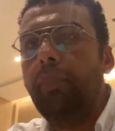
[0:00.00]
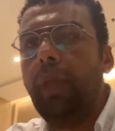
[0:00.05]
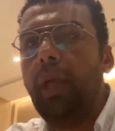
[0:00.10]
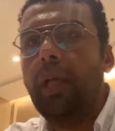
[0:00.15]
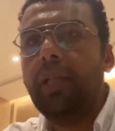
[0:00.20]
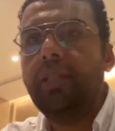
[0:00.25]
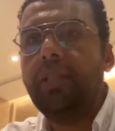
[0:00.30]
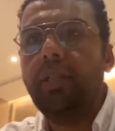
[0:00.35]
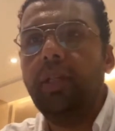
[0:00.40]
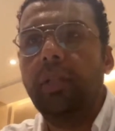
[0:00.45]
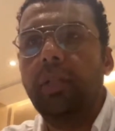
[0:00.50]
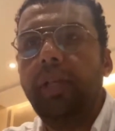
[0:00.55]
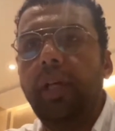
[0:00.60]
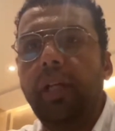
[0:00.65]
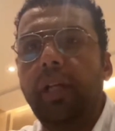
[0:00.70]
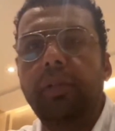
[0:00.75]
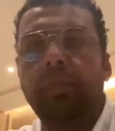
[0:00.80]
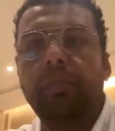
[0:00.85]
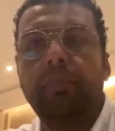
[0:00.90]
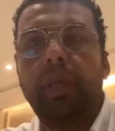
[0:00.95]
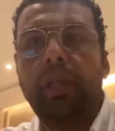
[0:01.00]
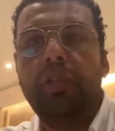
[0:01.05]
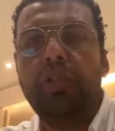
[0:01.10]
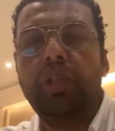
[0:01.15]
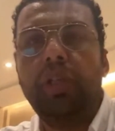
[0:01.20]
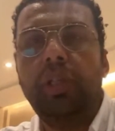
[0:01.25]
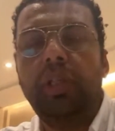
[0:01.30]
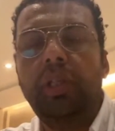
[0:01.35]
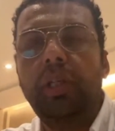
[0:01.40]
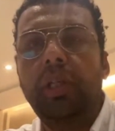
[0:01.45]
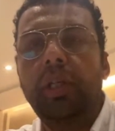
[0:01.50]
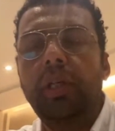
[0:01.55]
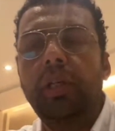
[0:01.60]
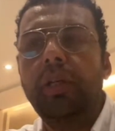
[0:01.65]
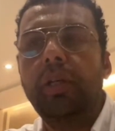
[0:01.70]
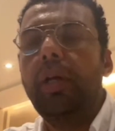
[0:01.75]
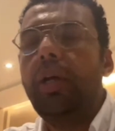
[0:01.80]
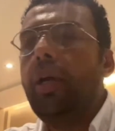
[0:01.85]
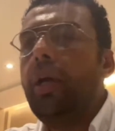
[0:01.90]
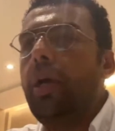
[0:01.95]
as Darren mentioned
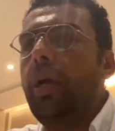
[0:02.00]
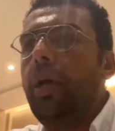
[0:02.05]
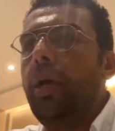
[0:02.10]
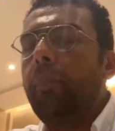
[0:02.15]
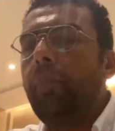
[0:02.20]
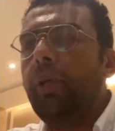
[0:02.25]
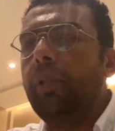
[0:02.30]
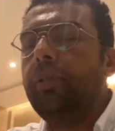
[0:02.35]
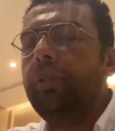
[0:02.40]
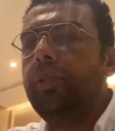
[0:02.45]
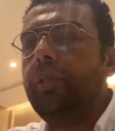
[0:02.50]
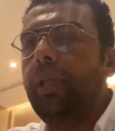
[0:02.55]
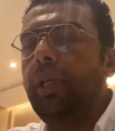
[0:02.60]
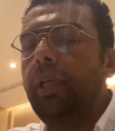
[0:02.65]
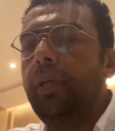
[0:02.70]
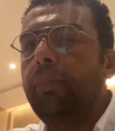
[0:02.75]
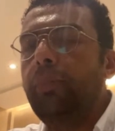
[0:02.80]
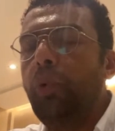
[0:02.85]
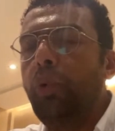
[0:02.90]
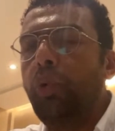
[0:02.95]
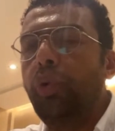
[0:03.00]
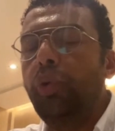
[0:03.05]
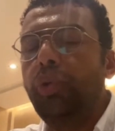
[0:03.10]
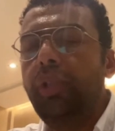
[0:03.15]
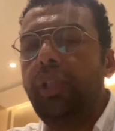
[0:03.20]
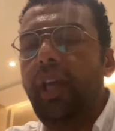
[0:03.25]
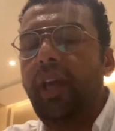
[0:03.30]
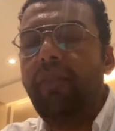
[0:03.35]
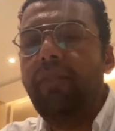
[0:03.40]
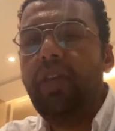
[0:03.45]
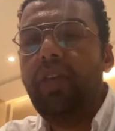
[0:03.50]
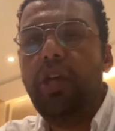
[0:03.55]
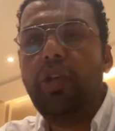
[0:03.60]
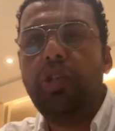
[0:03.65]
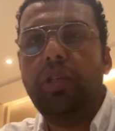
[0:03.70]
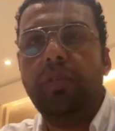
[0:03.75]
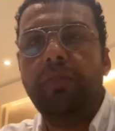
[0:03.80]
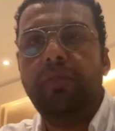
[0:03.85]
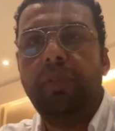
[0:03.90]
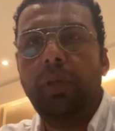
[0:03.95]
here, but more on the
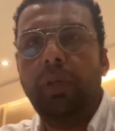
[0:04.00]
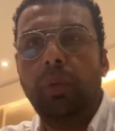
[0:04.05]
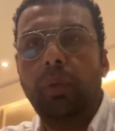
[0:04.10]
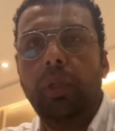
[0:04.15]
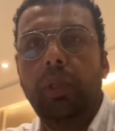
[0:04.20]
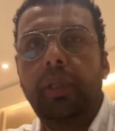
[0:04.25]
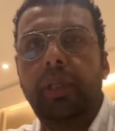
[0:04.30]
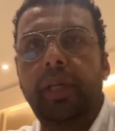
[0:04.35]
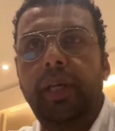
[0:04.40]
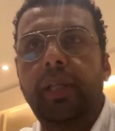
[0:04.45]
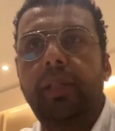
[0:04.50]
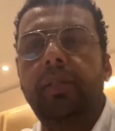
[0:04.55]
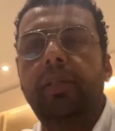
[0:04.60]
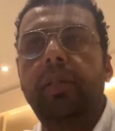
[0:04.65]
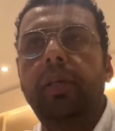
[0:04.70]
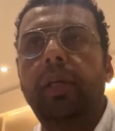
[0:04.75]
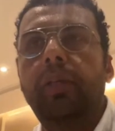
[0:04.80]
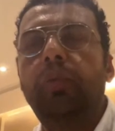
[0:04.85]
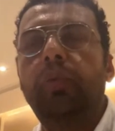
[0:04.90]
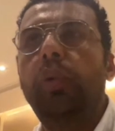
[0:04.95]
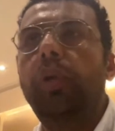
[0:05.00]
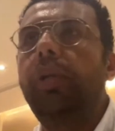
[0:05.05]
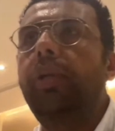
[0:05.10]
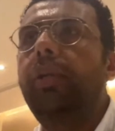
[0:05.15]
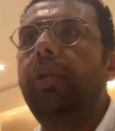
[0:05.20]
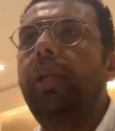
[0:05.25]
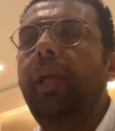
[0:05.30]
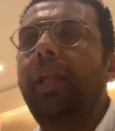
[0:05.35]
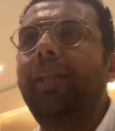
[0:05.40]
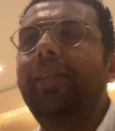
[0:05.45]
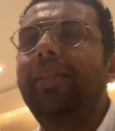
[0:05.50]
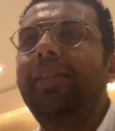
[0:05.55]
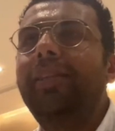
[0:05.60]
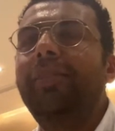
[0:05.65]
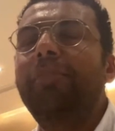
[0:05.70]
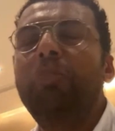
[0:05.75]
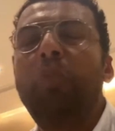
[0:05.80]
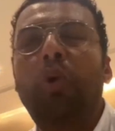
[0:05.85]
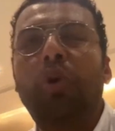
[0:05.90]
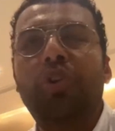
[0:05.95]
aviation fuel, that it will
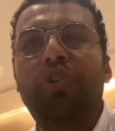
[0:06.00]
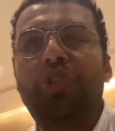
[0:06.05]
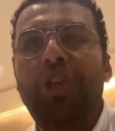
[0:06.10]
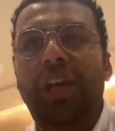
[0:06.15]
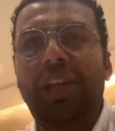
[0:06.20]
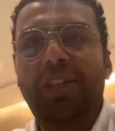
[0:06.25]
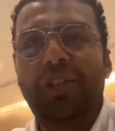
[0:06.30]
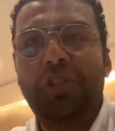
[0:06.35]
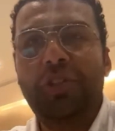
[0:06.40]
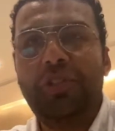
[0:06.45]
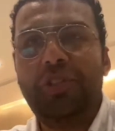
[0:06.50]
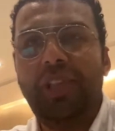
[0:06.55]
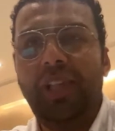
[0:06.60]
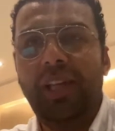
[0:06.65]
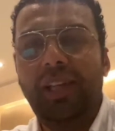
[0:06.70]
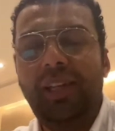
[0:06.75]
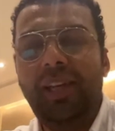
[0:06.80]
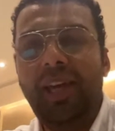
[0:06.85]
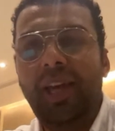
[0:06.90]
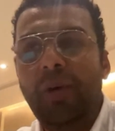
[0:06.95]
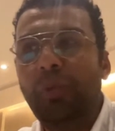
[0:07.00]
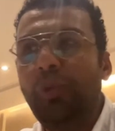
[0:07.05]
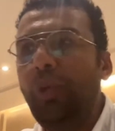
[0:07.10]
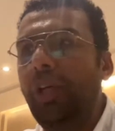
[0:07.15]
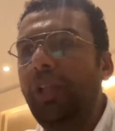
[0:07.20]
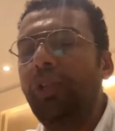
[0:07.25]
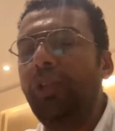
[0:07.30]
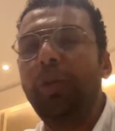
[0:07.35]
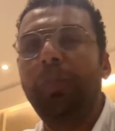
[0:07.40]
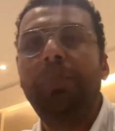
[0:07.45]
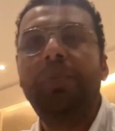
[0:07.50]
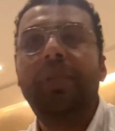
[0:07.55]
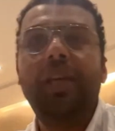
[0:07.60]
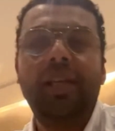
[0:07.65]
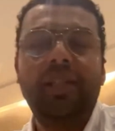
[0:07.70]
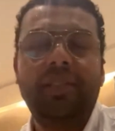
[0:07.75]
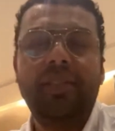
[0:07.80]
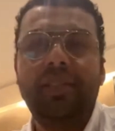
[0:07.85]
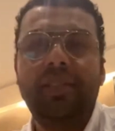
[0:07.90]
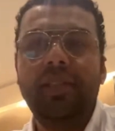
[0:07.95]
more challenges like how to adopt
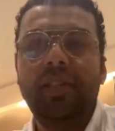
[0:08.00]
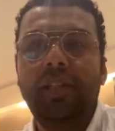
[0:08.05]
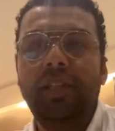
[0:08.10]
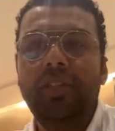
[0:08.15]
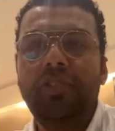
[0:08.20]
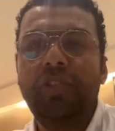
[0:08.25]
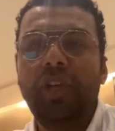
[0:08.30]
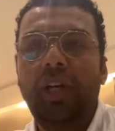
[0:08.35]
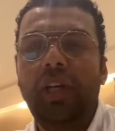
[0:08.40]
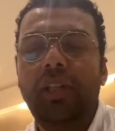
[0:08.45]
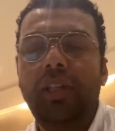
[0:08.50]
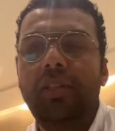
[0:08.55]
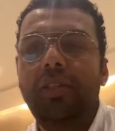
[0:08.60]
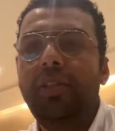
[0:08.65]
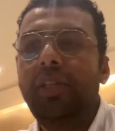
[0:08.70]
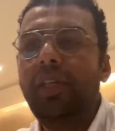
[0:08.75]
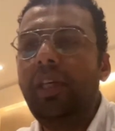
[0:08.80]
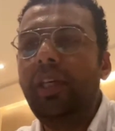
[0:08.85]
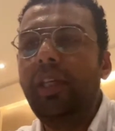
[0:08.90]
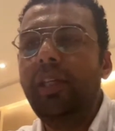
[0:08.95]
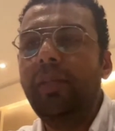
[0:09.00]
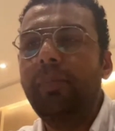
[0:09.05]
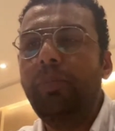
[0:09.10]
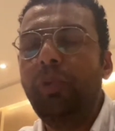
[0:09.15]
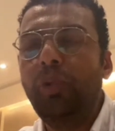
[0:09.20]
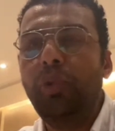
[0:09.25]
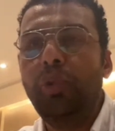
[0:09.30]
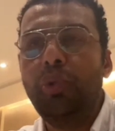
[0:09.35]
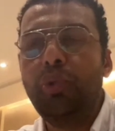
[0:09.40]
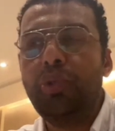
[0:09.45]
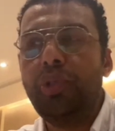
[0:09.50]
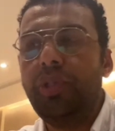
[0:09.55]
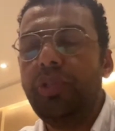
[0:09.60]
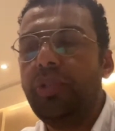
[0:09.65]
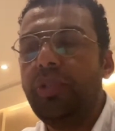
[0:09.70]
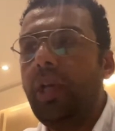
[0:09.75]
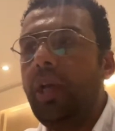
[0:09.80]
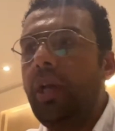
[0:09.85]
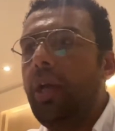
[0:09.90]
this inside the producers,